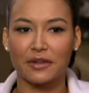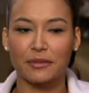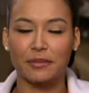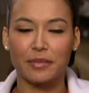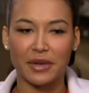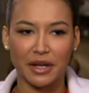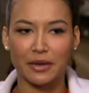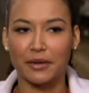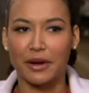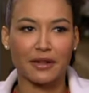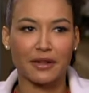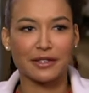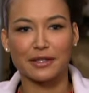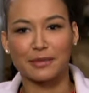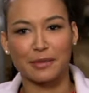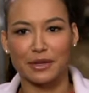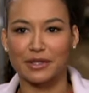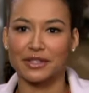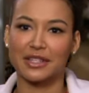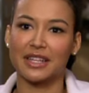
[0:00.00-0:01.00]
be around
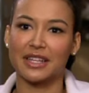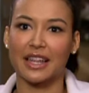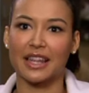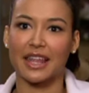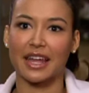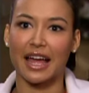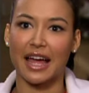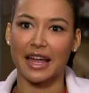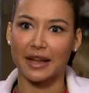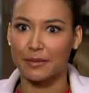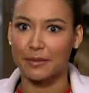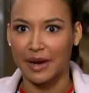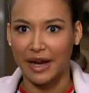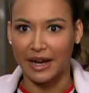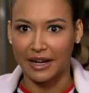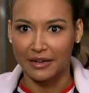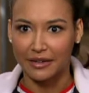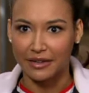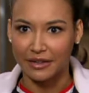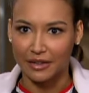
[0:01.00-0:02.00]
this person that like I
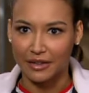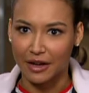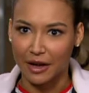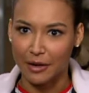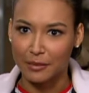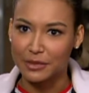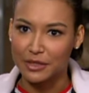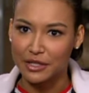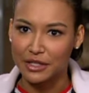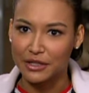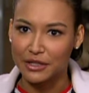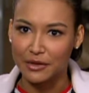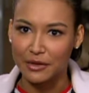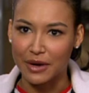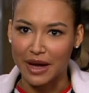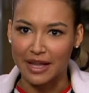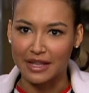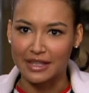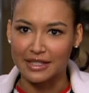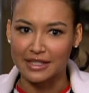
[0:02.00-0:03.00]
admire and look up to
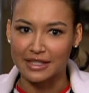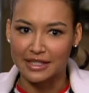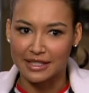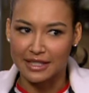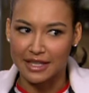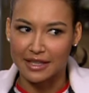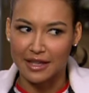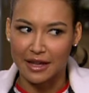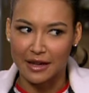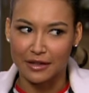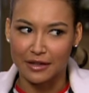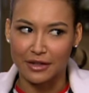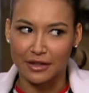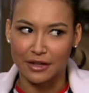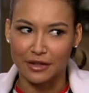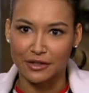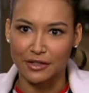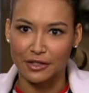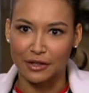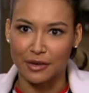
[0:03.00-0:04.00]
and see that
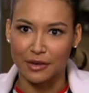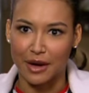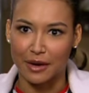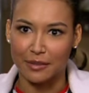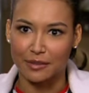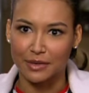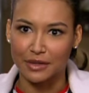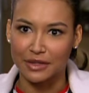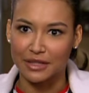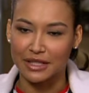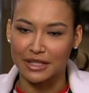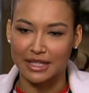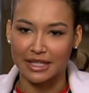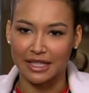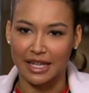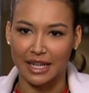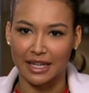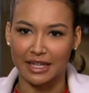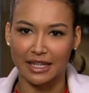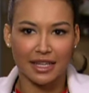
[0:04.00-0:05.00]
they're so humble and
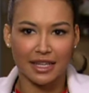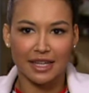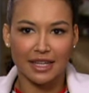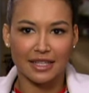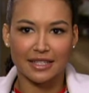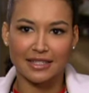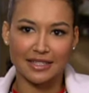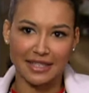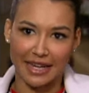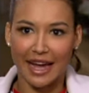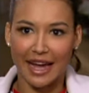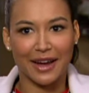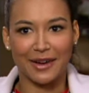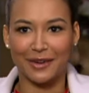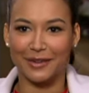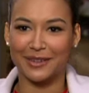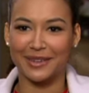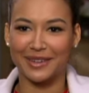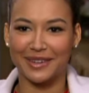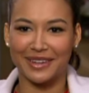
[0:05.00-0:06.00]
like
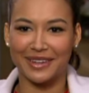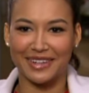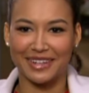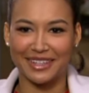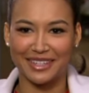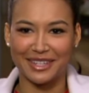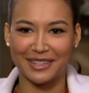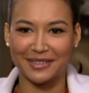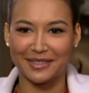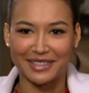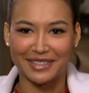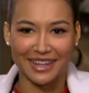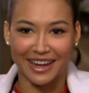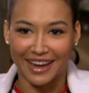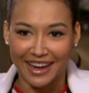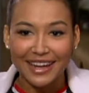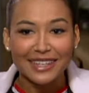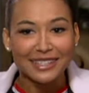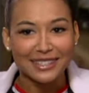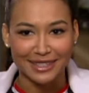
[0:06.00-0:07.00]
down. She was
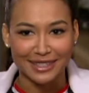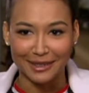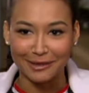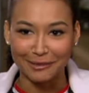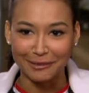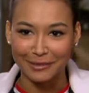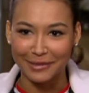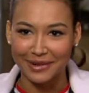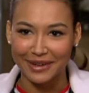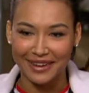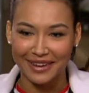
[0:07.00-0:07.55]
awesome.